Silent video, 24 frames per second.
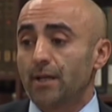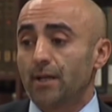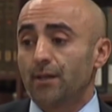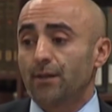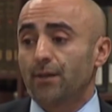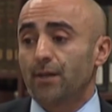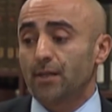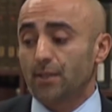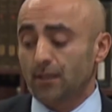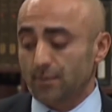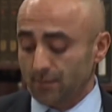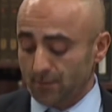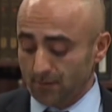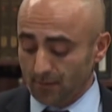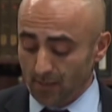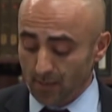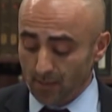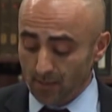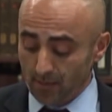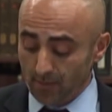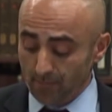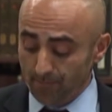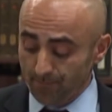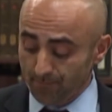And I think it's,
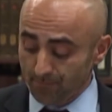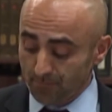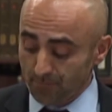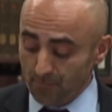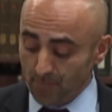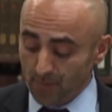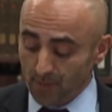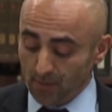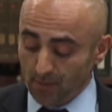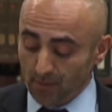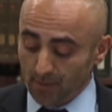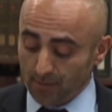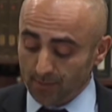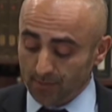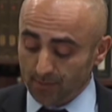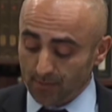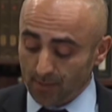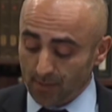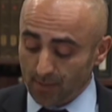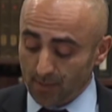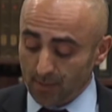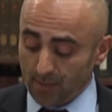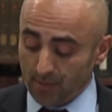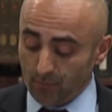um, it's,
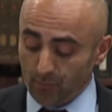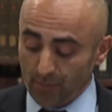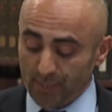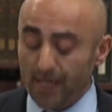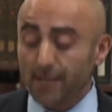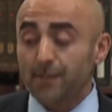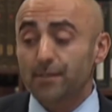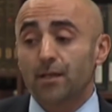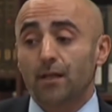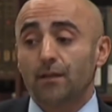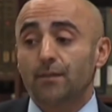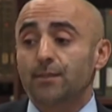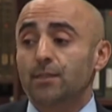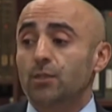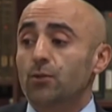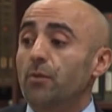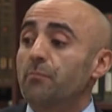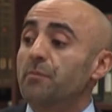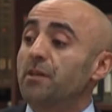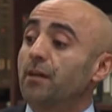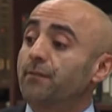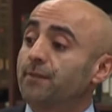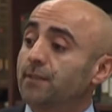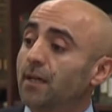uh, we can't tell this to
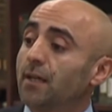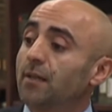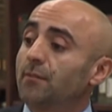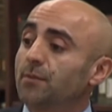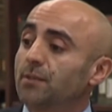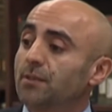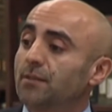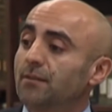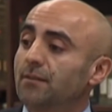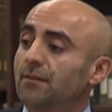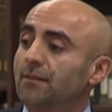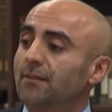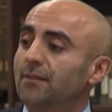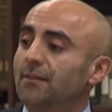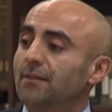them enough times.